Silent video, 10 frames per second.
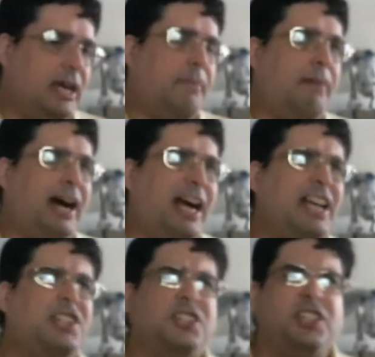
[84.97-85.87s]
My
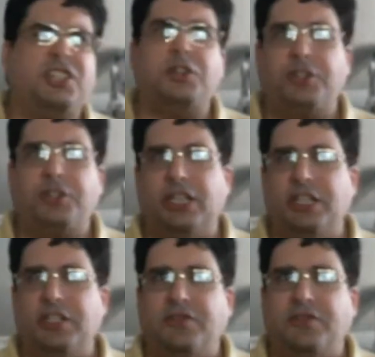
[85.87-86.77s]
addition usually is
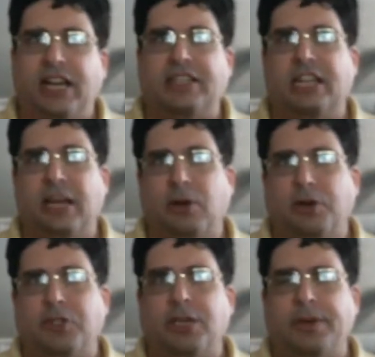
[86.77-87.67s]
the fact that I am also
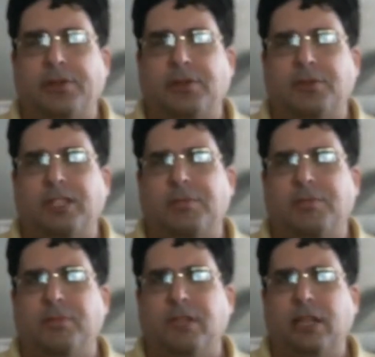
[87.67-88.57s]
coming from the
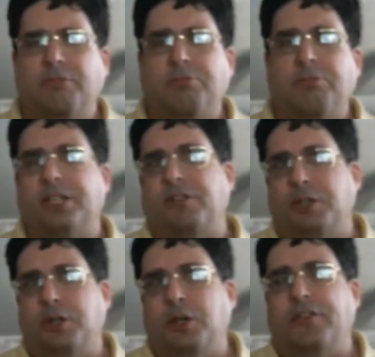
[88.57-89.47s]
point of
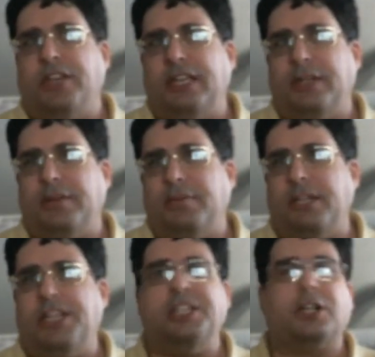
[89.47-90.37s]
view of a
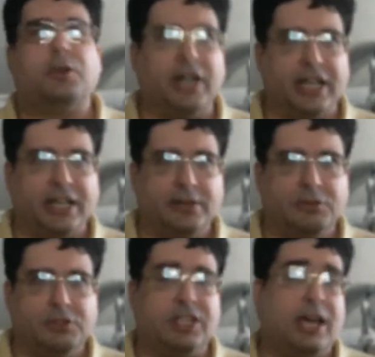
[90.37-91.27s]
media critic,
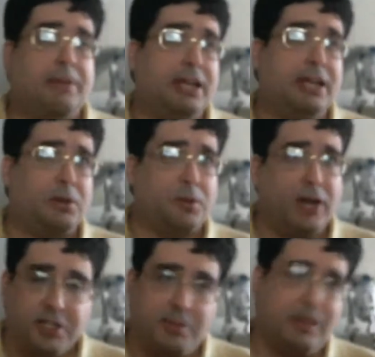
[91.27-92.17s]
which I become a critic
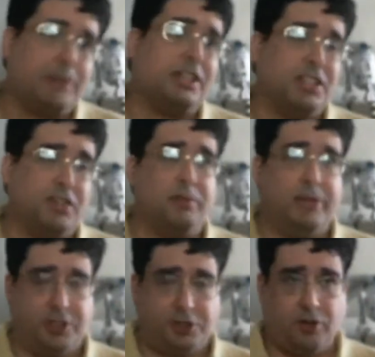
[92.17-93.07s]
to make myself a better
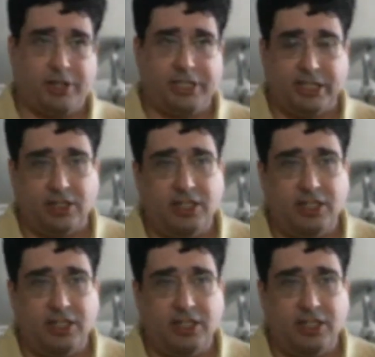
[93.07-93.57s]
storyteller.